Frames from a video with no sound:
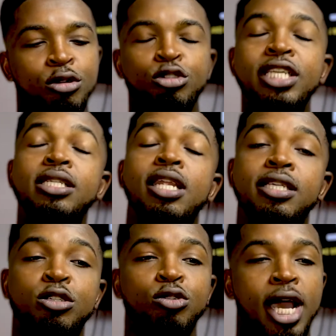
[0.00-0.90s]
These links
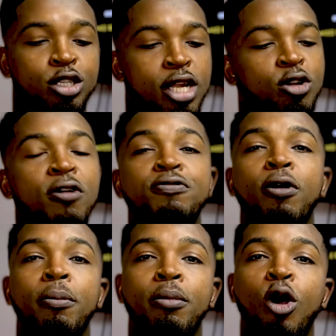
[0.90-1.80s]
could actually come
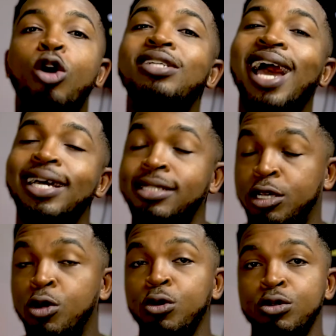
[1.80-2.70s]
from other
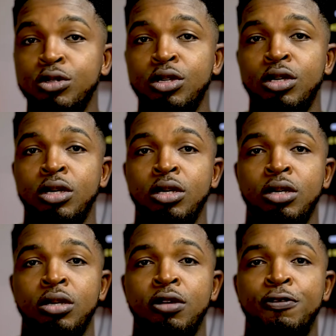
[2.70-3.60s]
articles,
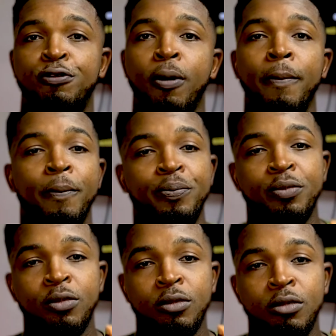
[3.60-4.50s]
from
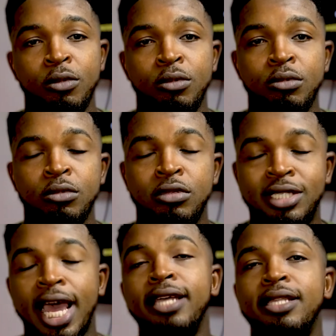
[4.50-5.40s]

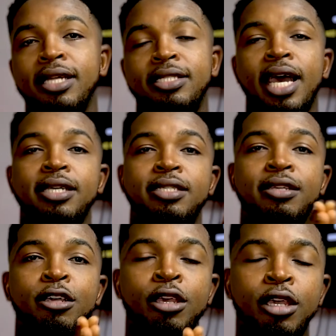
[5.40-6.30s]
site that has
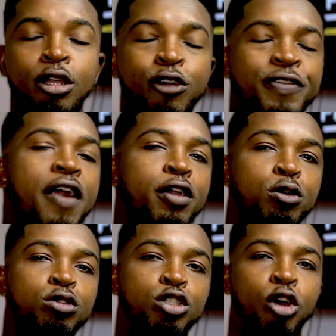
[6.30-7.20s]
very
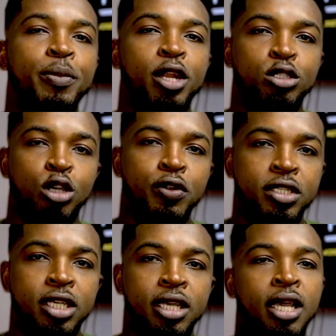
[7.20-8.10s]
good domain
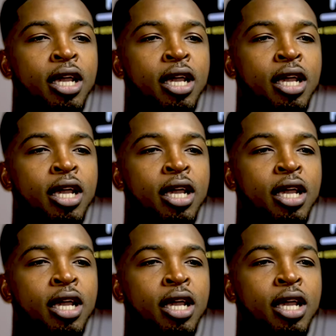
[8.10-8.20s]
authority.